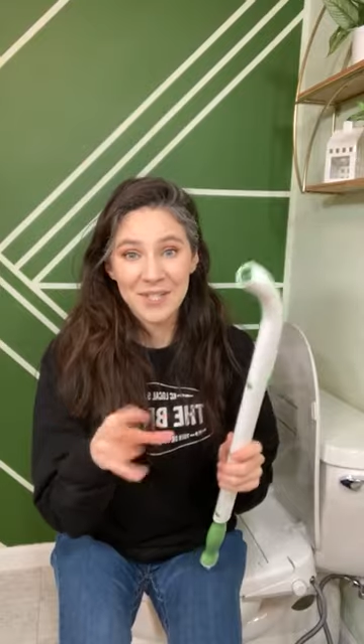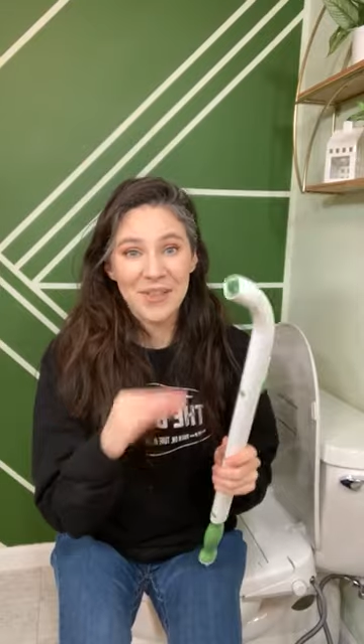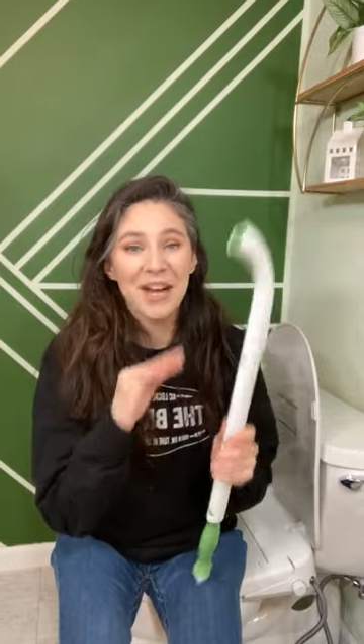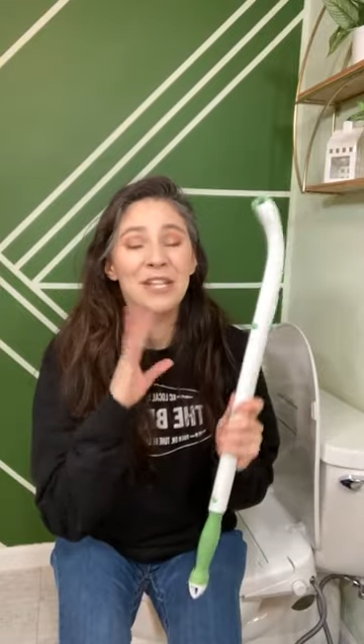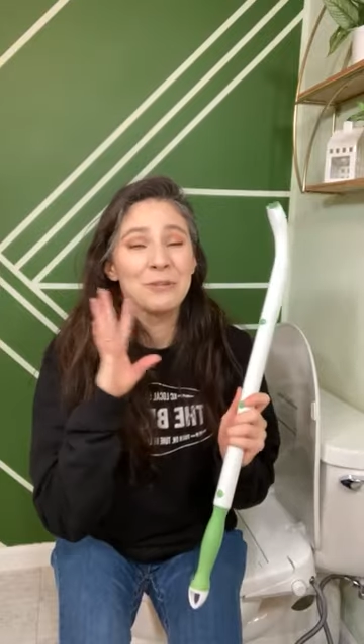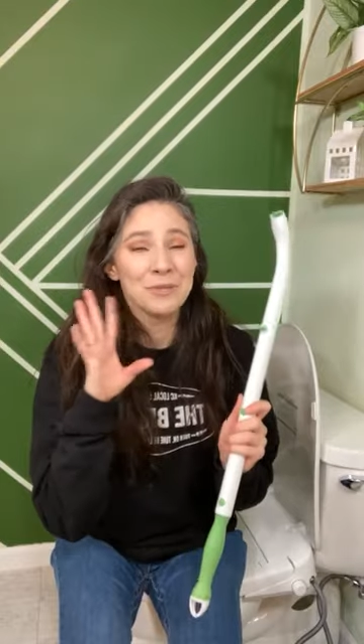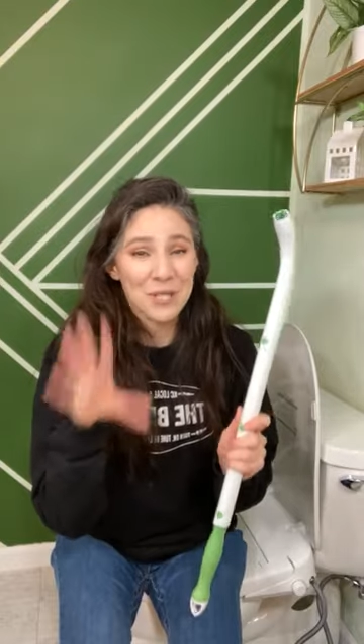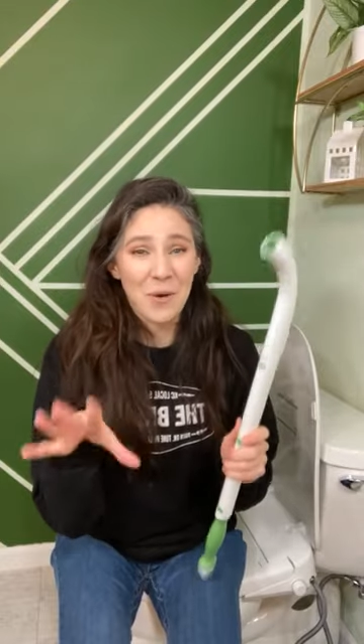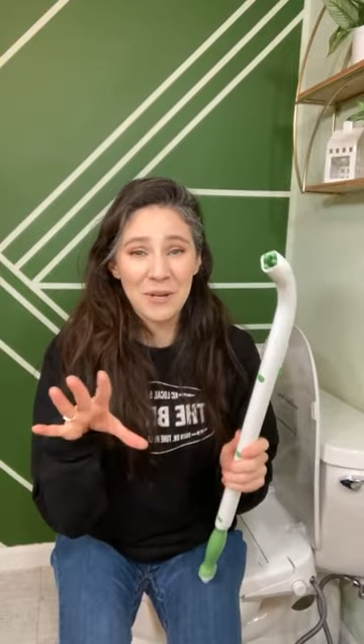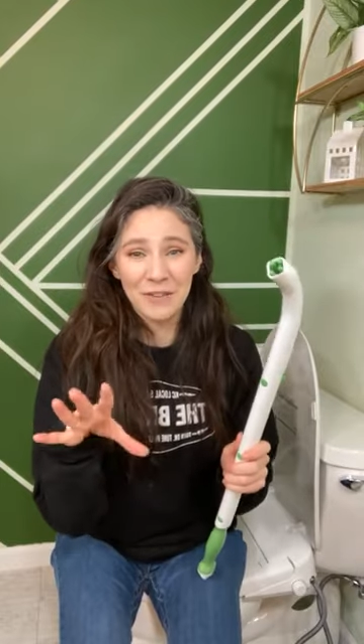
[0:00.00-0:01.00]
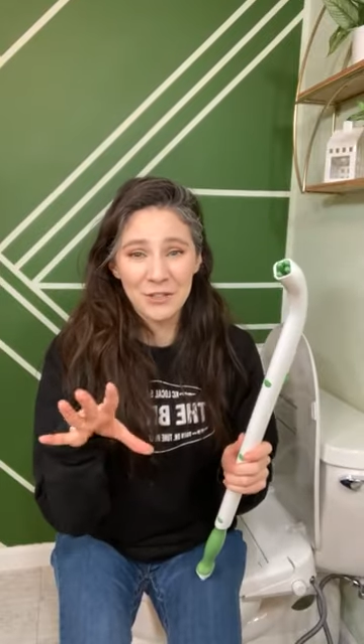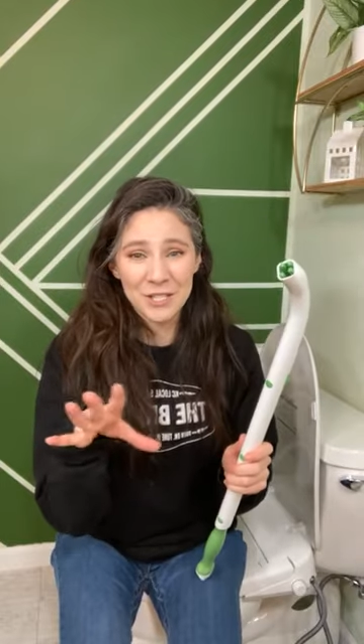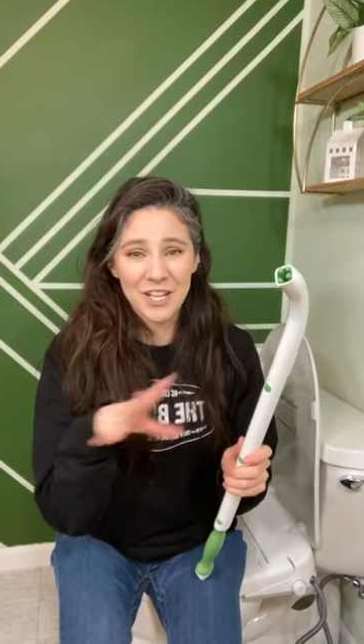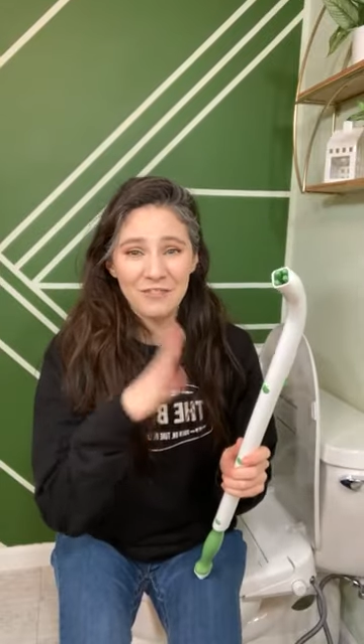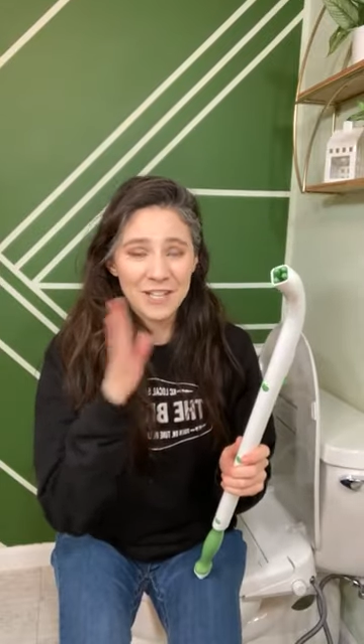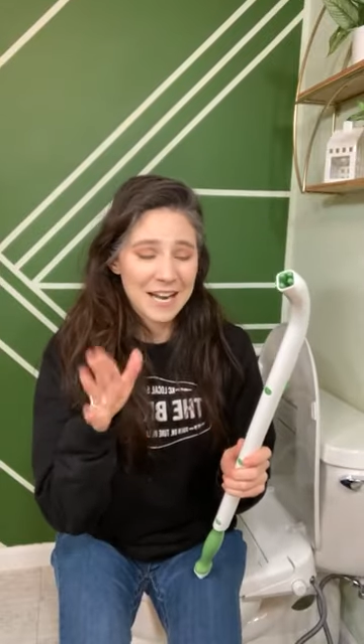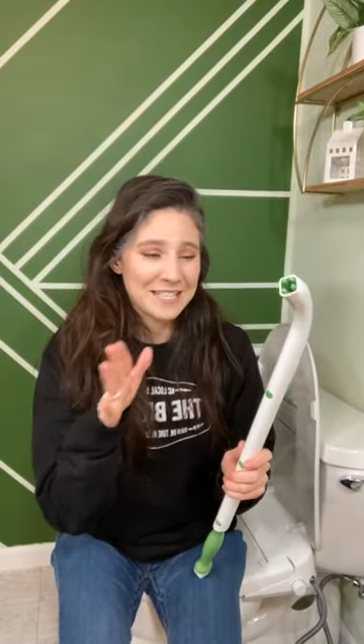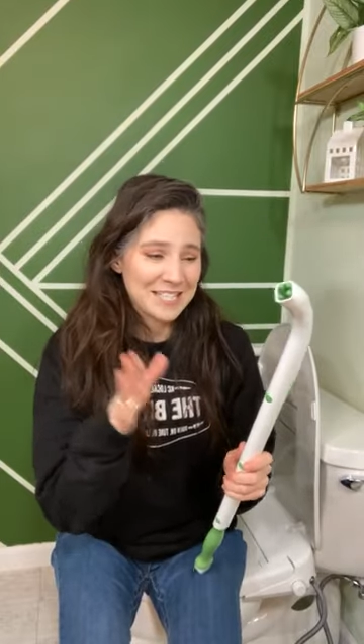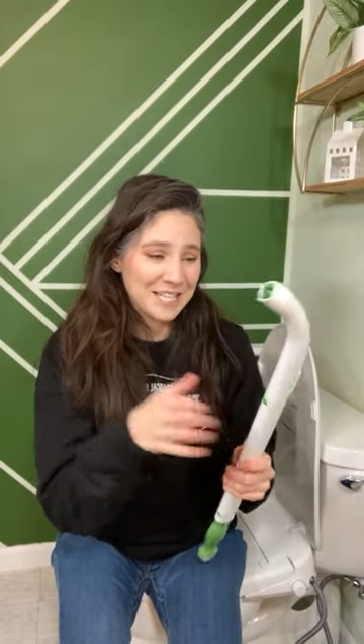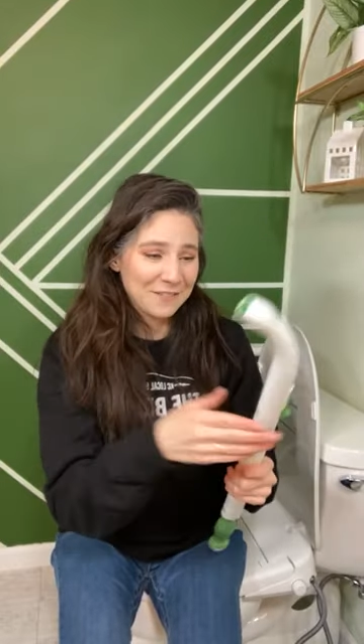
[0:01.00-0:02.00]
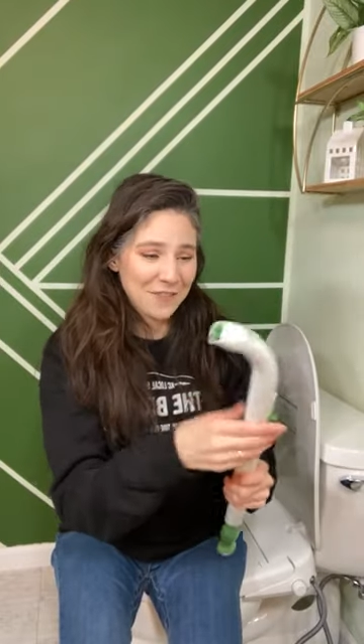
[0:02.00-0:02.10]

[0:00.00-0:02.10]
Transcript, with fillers: so that you don't give yourself a nasty